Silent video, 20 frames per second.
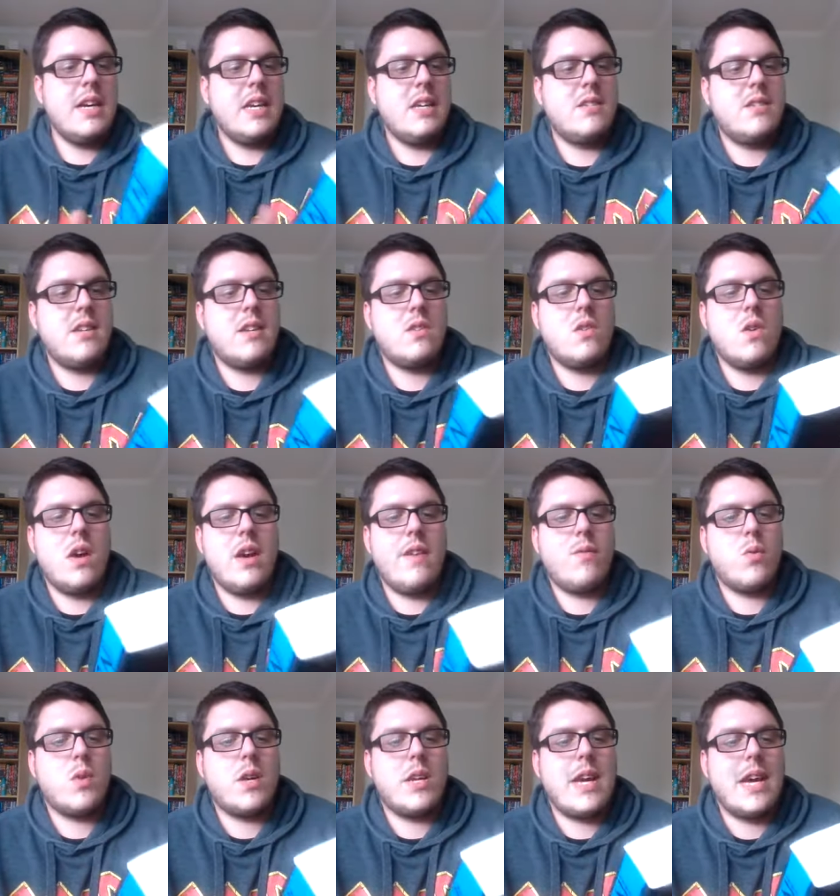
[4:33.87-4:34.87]
It says not
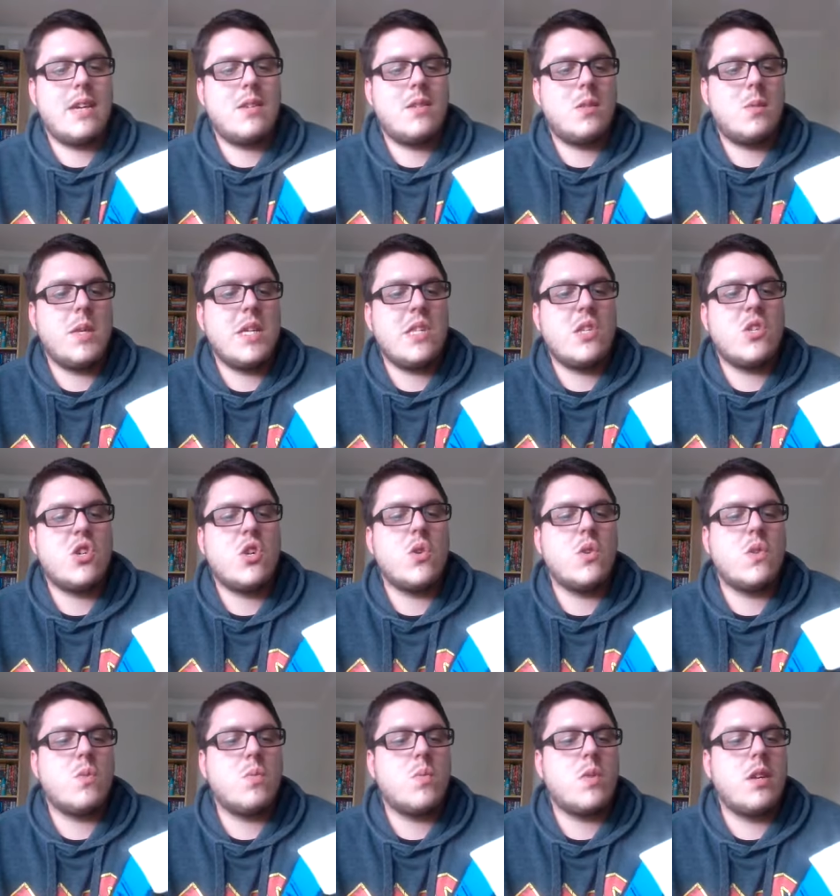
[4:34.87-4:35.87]
everyone has to be the
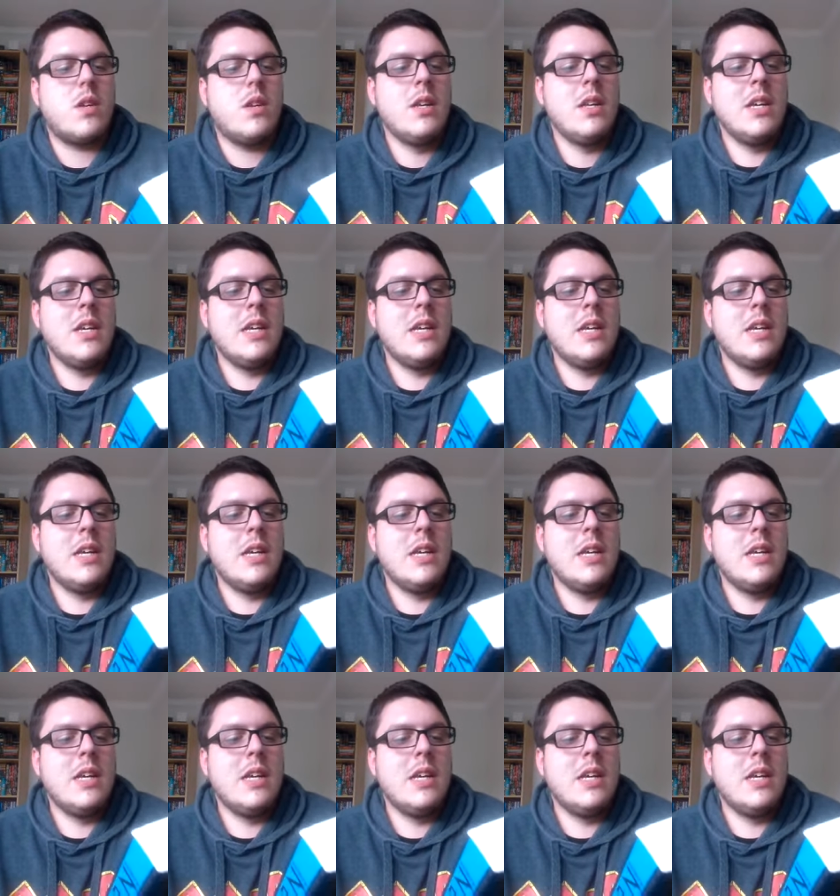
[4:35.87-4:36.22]
chosen one,